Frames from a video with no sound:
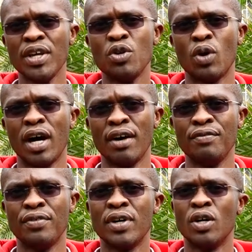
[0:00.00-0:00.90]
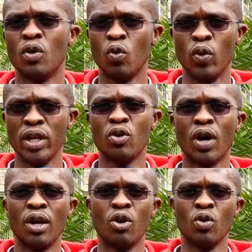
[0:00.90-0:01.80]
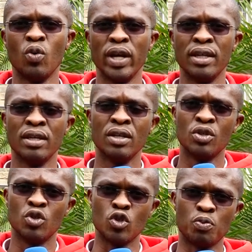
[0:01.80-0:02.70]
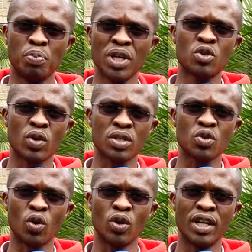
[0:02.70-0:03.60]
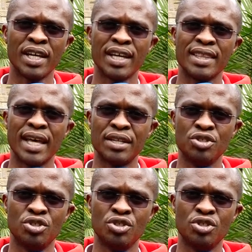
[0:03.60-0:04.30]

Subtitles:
you have will go a long way to speak to a soul that